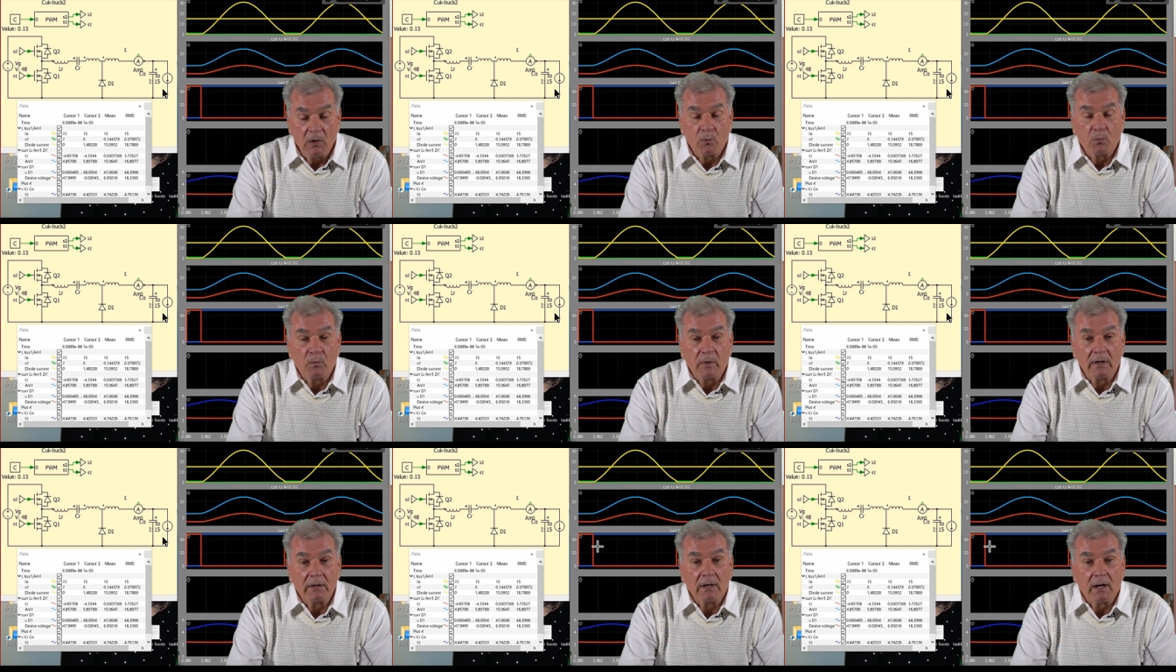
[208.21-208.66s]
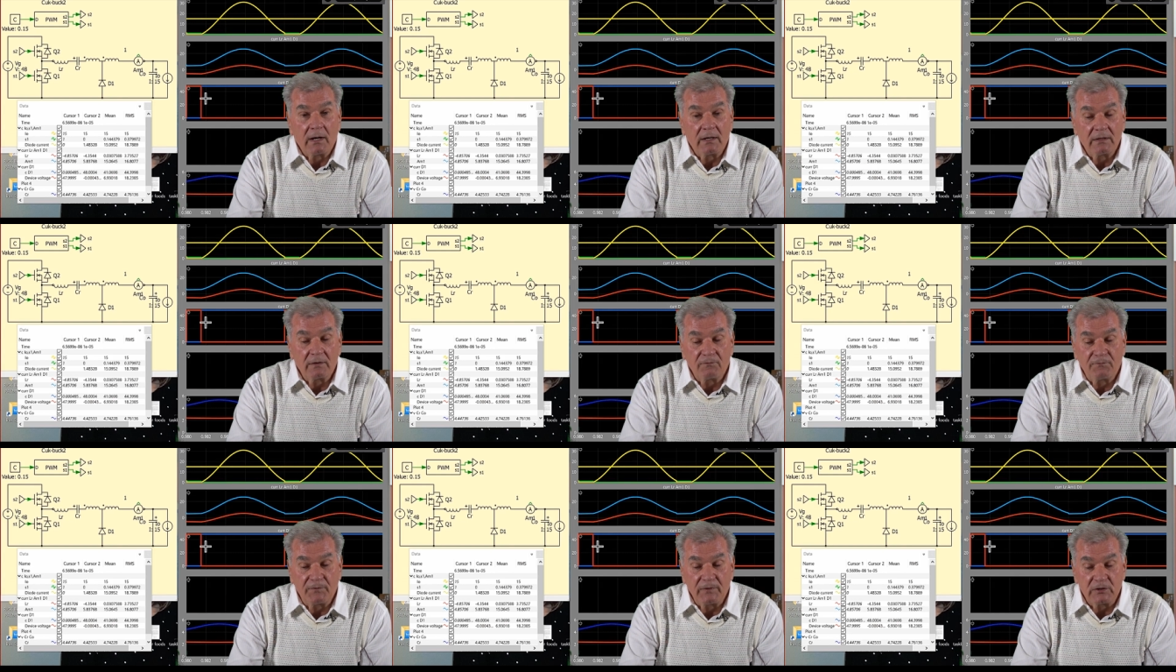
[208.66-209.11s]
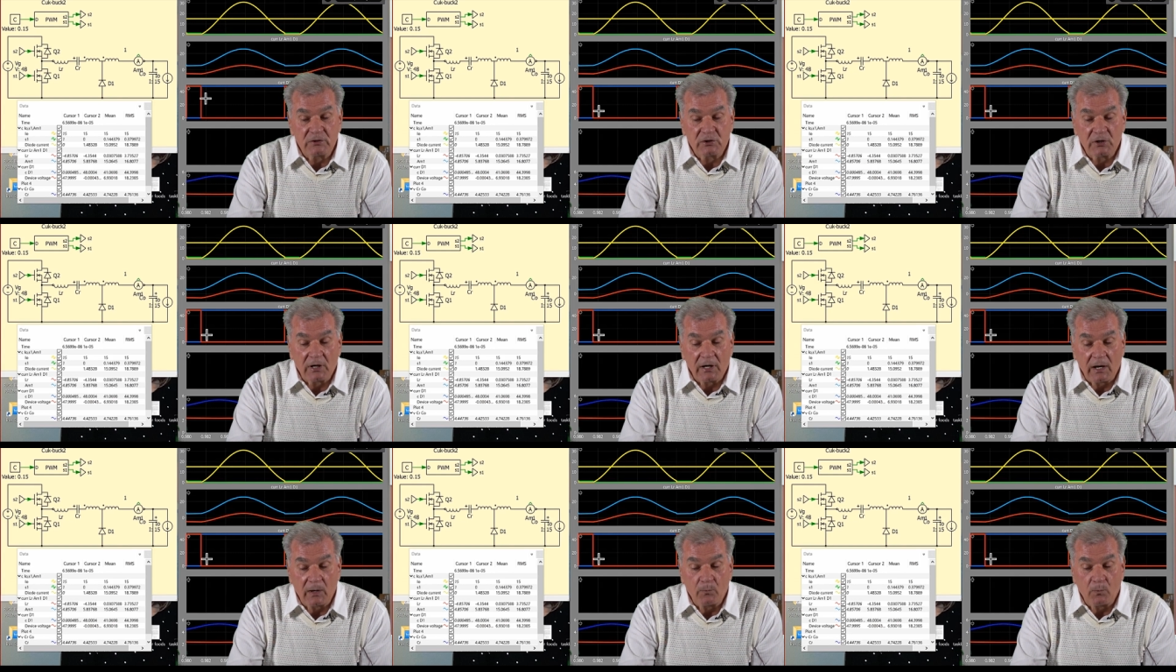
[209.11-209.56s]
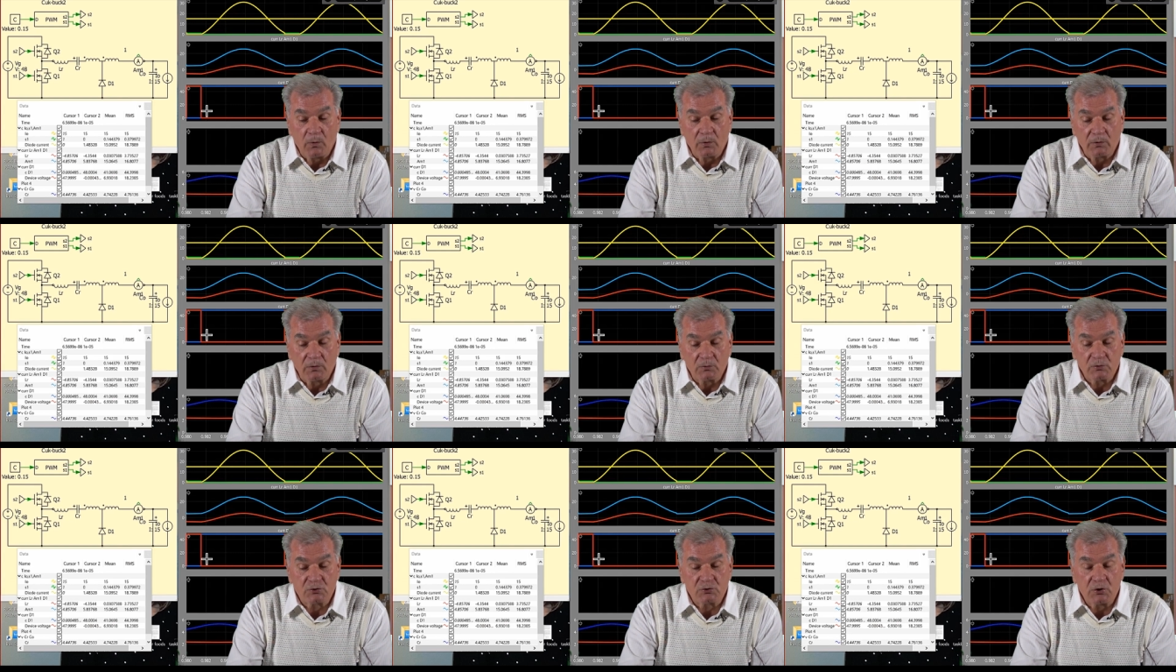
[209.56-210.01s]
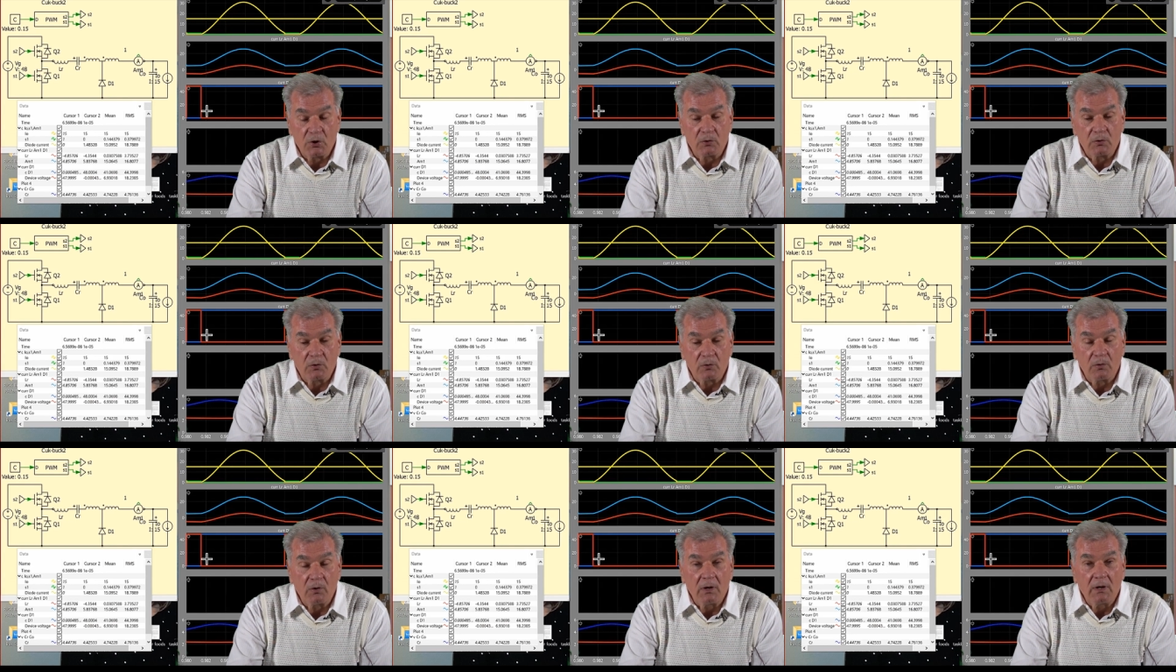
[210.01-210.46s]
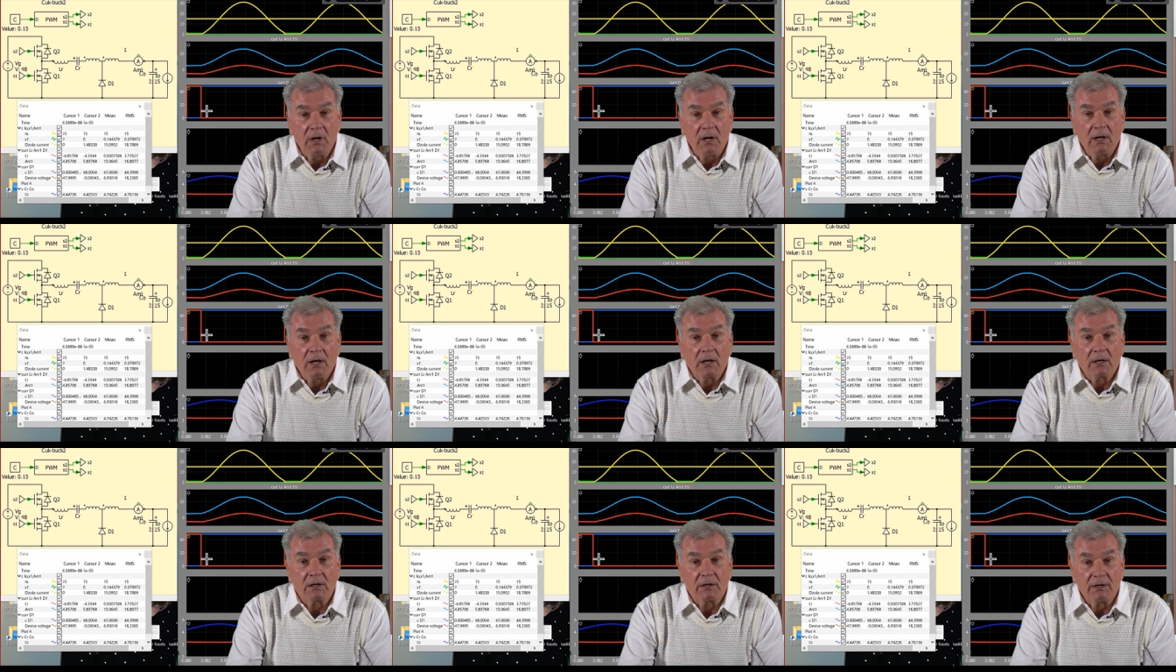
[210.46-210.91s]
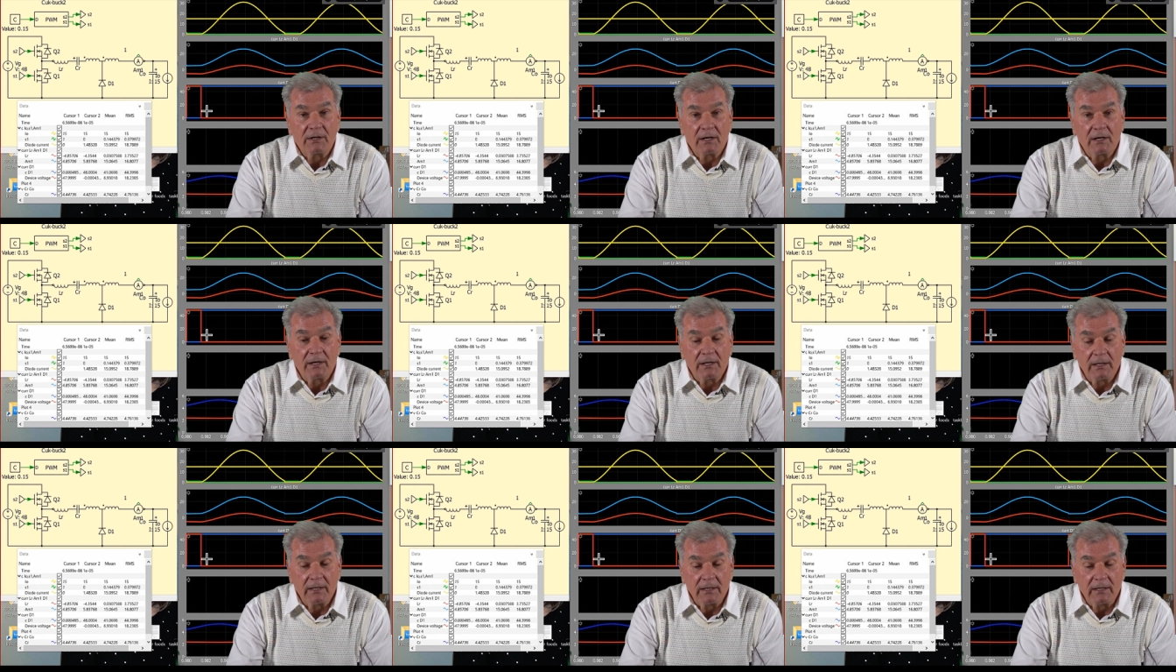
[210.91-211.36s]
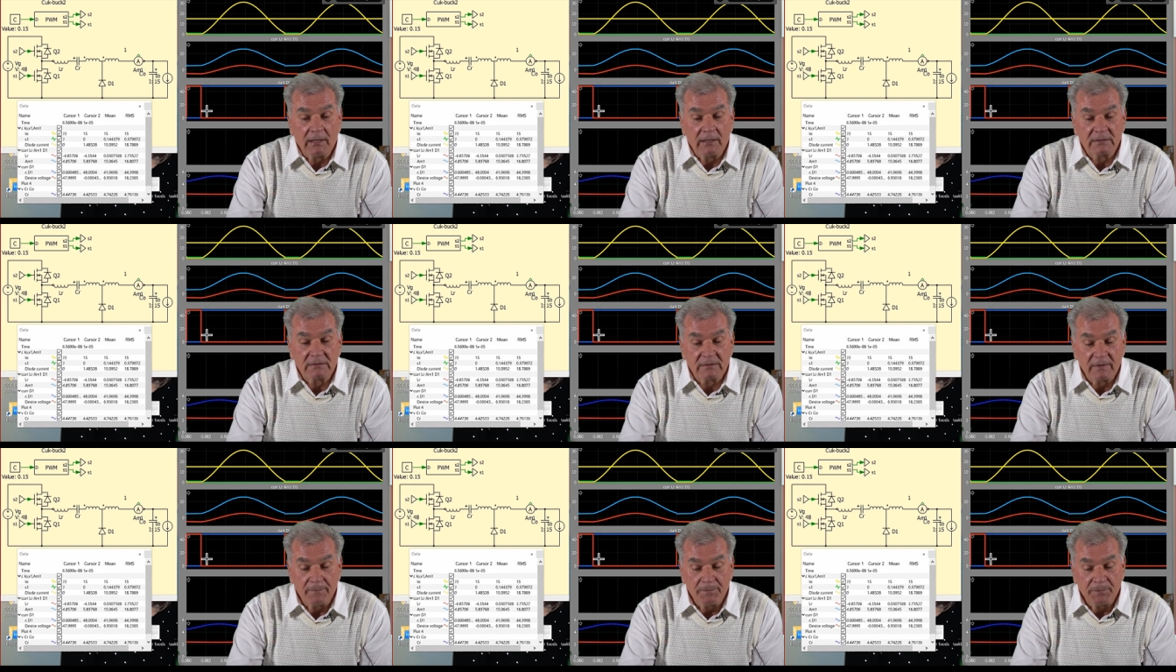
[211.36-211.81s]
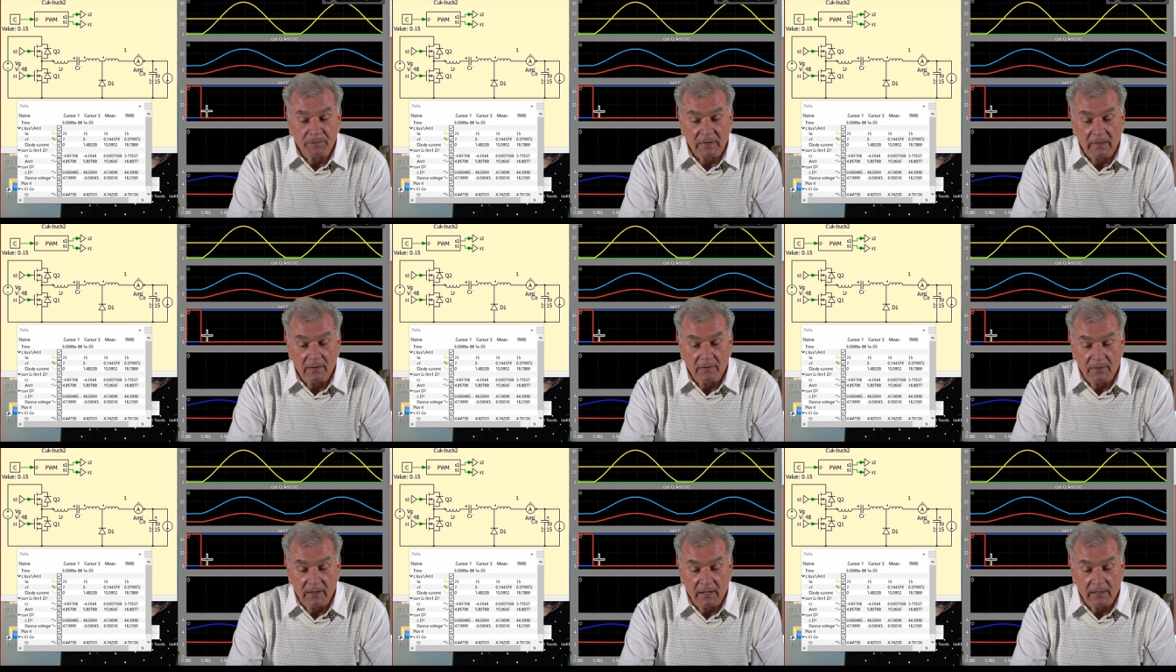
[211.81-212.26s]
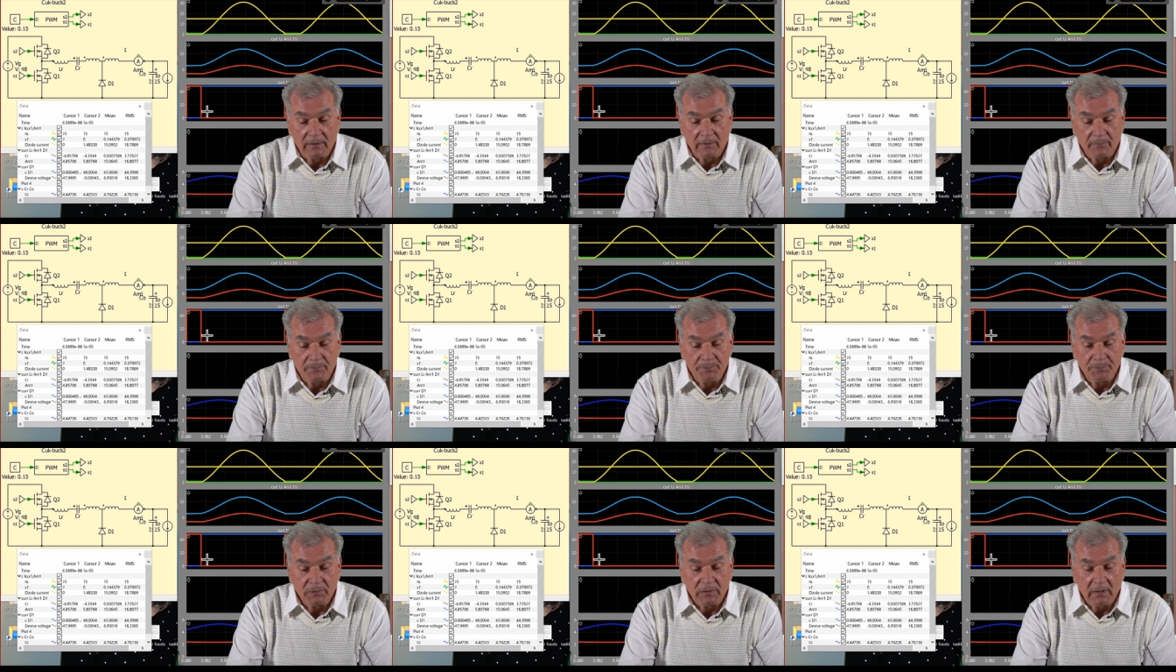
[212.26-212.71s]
One other feature I want to show you clearly is that